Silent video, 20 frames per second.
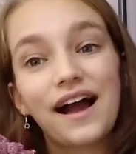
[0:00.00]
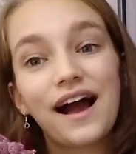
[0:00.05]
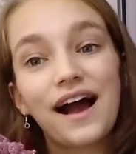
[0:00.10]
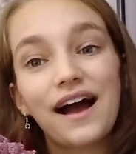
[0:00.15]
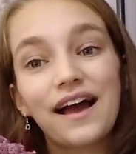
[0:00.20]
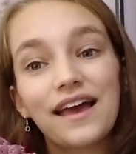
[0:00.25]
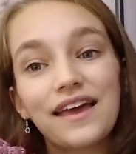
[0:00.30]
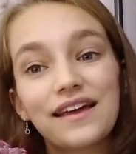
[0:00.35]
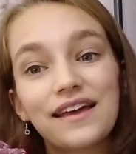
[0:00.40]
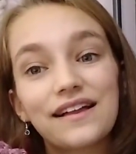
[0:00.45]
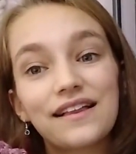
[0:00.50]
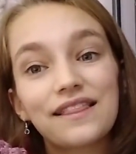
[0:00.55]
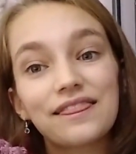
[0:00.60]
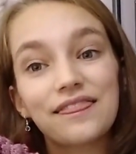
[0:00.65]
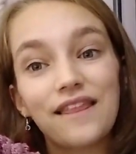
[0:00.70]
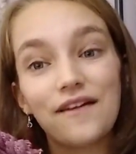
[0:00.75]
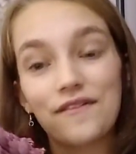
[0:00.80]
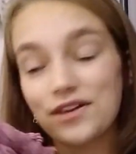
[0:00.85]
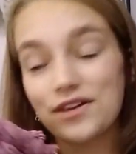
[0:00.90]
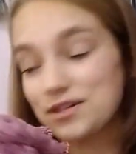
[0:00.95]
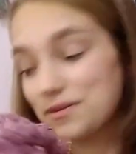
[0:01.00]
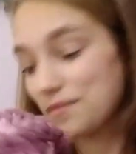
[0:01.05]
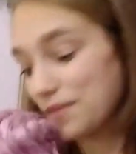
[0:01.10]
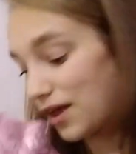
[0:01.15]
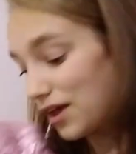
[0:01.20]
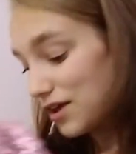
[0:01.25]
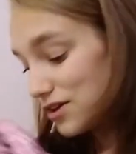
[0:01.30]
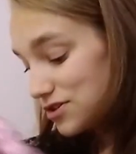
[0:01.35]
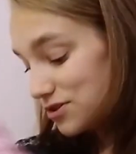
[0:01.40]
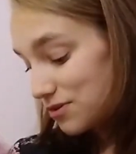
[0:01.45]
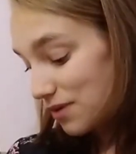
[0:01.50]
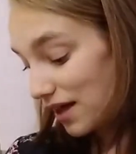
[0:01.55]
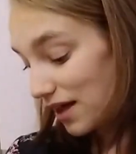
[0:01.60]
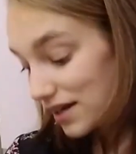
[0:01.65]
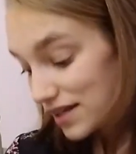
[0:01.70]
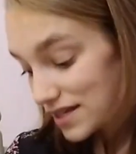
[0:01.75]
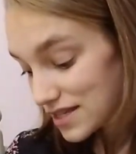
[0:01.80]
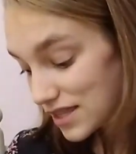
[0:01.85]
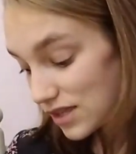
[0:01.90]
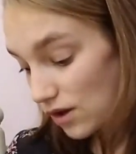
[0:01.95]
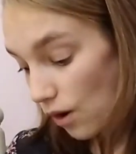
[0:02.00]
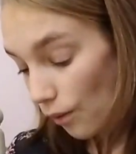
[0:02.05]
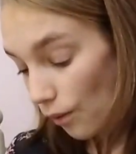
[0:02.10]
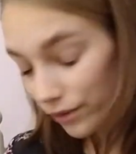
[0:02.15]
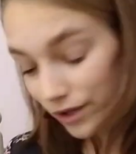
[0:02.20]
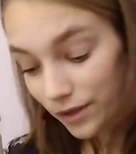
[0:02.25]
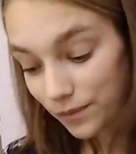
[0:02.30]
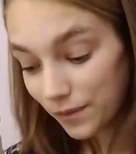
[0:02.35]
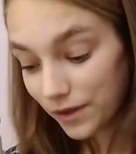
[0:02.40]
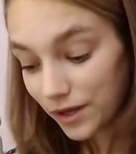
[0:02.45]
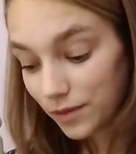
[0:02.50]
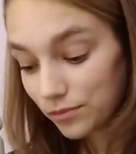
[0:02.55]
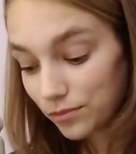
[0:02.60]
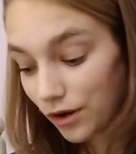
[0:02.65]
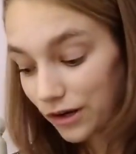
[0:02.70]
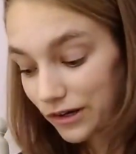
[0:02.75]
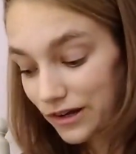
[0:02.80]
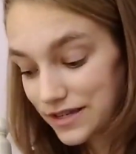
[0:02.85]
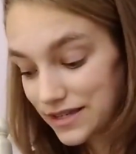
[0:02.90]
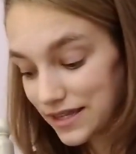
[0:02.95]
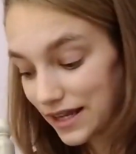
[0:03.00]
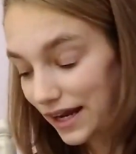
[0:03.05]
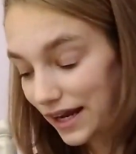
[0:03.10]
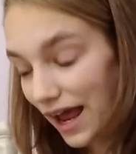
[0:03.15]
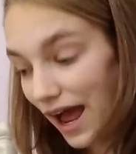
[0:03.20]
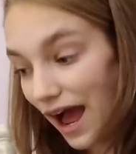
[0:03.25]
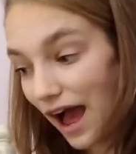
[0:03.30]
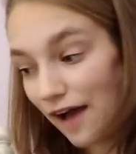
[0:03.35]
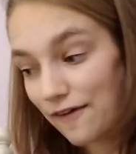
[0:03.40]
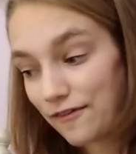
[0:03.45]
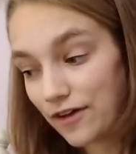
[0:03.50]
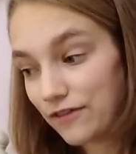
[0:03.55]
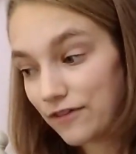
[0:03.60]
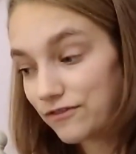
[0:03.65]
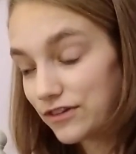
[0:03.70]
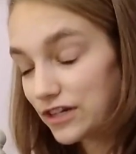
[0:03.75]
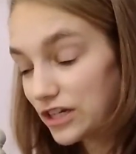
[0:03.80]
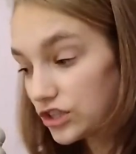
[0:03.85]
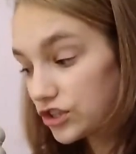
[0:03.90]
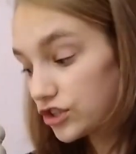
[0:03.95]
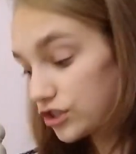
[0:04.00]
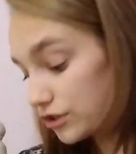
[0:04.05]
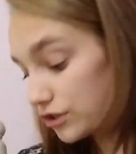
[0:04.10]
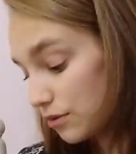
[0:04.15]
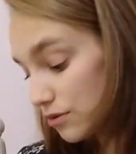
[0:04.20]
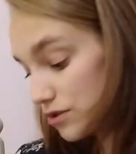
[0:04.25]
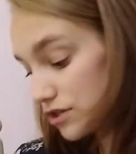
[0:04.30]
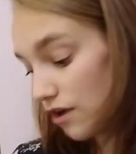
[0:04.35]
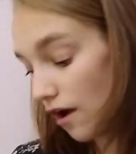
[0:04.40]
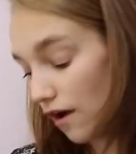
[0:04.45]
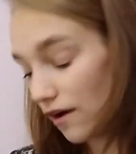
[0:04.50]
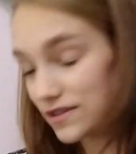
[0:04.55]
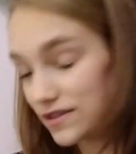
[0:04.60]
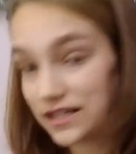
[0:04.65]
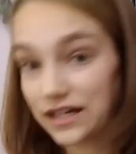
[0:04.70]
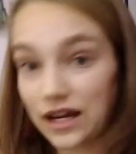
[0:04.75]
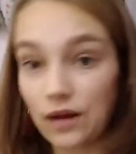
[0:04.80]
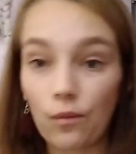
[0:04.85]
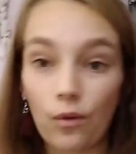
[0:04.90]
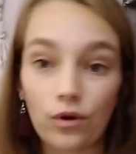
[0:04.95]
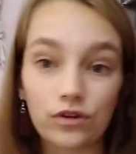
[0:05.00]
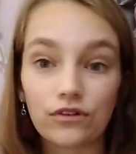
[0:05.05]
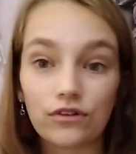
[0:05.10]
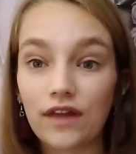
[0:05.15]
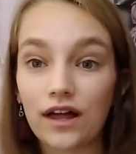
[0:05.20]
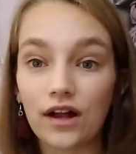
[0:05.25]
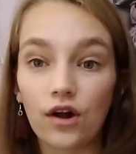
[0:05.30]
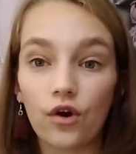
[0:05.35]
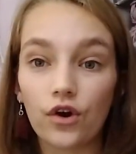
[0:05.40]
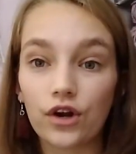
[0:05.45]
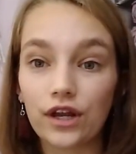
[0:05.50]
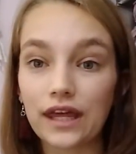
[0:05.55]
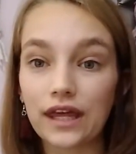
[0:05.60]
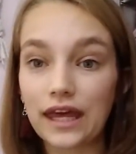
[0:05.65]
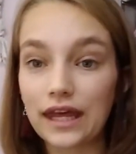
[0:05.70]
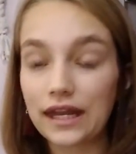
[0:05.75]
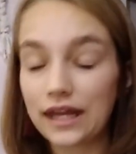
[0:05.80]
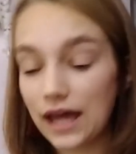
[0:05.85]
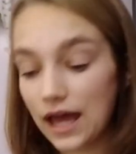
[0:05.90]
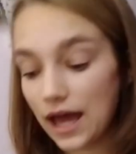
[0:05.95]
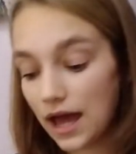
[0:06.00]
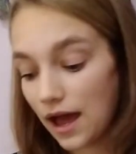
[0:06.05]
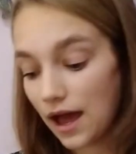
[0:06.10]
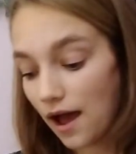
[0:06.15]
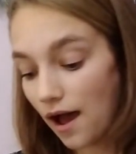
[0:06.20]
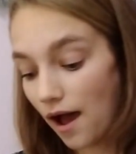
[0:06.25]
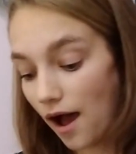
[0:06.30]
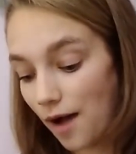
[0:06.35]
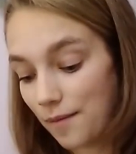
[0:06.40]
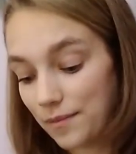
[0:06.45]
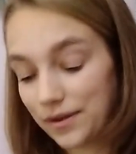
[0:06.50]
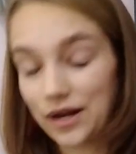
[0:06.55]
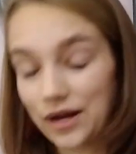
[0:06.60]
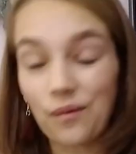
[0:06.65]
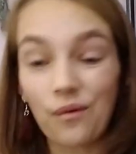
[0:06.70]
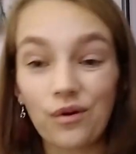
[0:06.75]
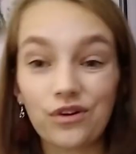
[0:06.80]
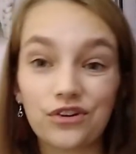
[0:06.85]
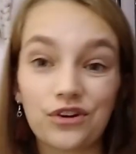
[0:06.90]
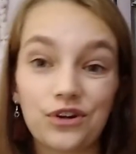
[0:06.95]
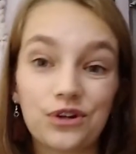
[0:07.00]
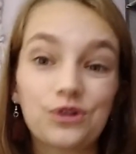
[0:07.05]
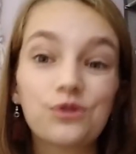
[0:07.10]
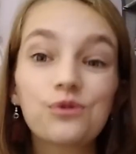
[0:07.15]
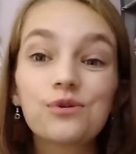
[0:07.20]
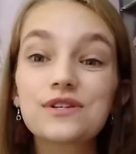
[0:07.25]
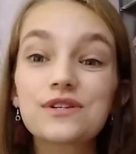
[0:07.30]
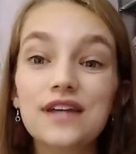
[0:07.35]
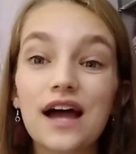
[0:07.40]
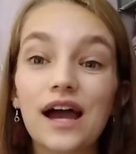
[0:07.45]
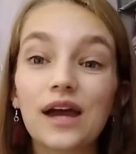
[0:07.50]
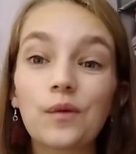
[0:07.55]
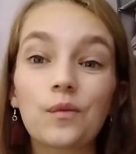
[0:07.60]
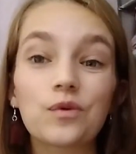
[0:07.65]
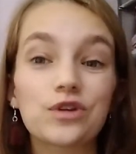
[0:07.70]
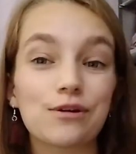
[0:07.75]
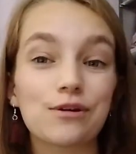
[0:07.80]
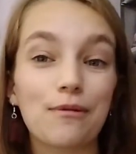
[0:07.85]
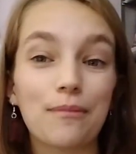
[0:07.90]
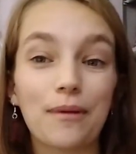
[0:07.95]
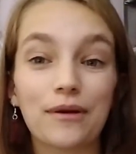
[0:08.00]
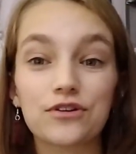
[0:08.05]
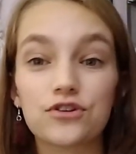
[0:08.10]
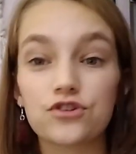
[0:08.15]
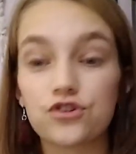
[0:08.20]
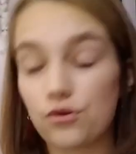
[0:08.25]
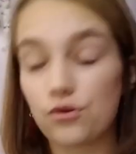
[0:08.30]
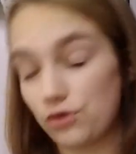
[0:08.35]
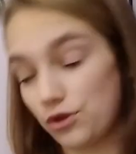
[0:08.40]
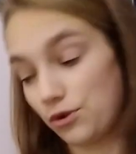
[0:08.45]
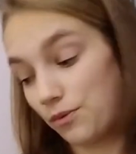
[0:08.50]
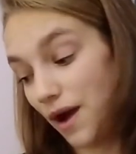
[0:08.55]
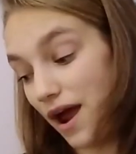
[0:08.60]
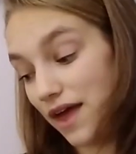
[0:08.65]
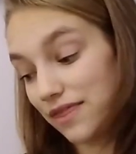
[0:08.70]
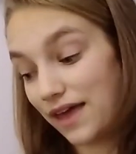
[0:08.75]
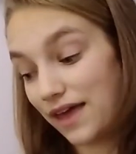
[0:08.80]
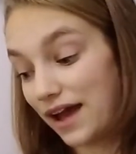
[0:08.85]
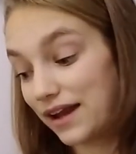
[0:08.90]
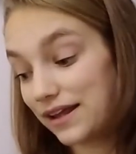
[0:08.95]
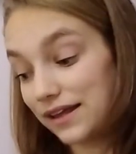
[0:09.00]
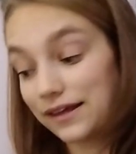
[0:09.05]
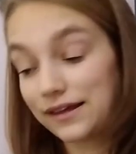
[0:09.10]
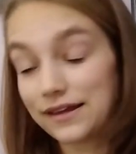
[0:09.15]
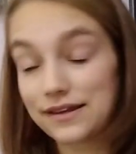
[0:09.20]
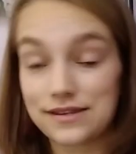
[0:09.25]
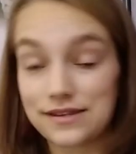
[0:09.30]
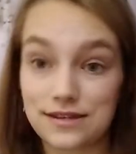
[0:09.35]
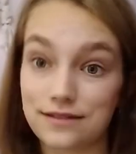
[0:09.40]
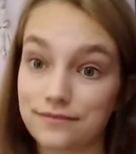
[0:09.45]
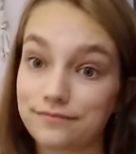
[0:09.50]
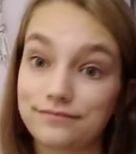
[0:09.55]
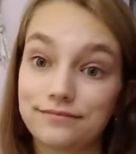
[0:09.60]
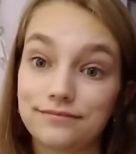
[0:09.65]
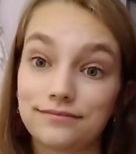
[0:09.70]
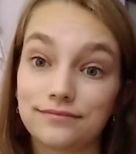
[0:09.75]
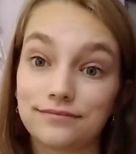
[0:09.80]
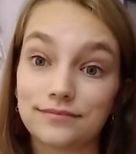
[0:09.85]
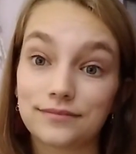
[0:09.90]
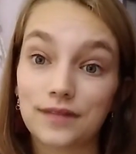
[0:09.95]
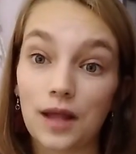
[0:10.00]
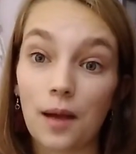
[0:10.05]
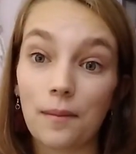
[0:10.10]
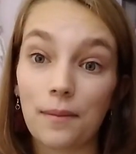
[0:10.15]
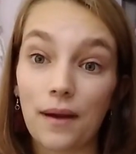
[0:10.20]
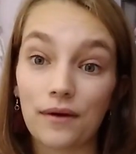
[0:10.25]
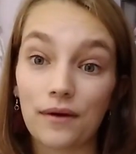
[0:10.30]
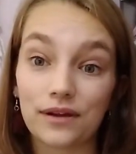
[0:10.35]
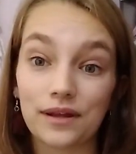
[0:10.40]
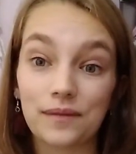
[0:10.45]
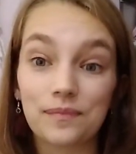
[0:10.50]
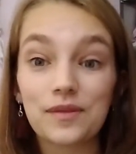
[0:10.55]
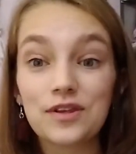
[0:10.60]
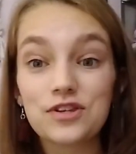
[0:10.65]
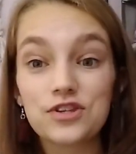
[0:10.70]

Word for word: I love it. So that is the only work in progress that I have. I finished those socks and I worked on that cardigan, again. Um, and I worked on a new design, which I'm about to show you. And that is about it.